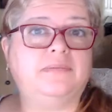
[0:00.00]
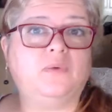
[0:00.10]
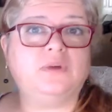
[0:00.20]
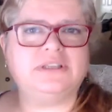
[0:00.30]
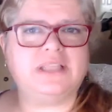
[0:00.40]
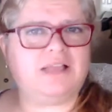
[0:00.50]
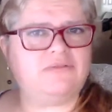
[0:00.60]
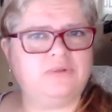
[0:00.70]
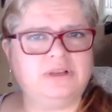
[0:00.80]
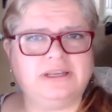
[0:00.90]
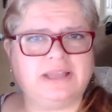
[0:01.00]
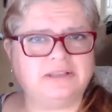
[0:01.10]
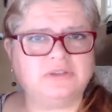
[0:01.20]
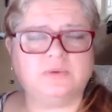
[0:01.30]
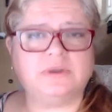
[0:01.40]
which they have really
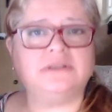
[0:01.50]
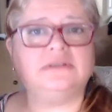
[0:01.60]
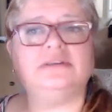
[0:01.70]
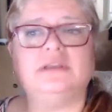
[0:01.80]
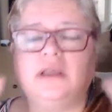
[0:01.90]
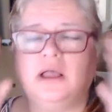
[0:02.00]
nice ones.